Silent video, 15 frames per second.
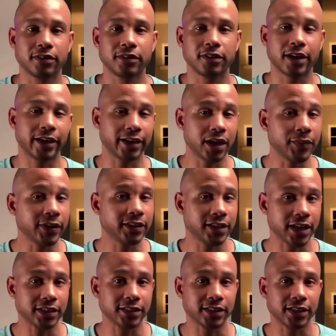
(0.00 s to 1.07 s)
dynamic
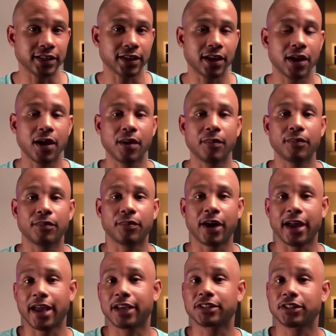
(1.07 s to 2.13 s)
testing by
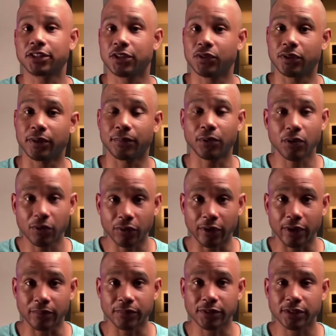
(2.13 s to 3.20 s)
executing
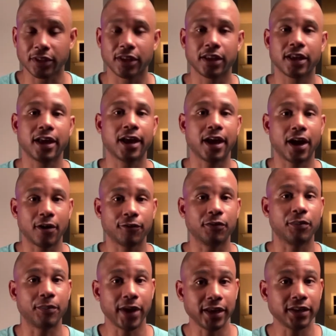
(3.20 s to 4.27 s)
programs, alpha
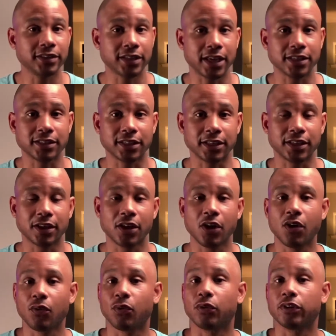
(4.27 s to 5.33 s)
beta testing
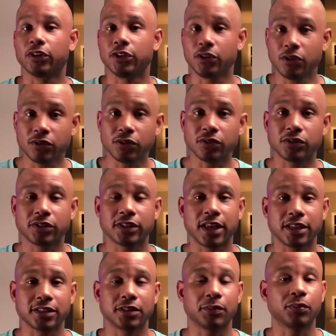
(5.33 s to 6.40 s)
where the users test
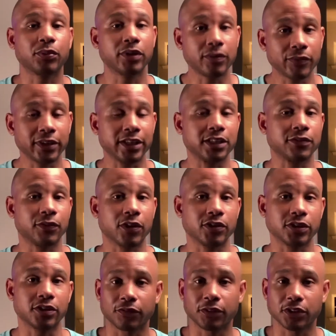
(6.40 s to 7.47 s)
the pre-release version
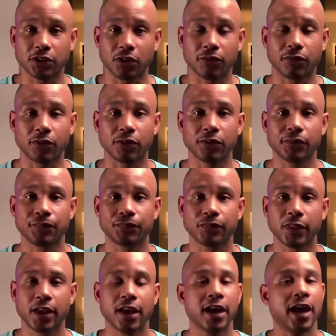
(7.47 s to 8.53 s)
of the software,
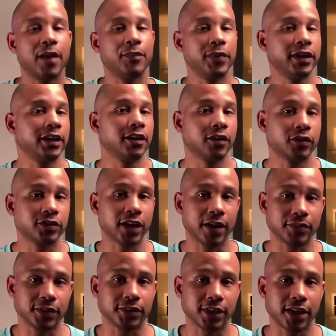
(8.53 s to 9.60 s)
and many other types
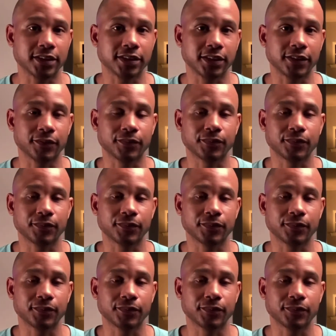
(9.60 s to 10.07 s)
of testing.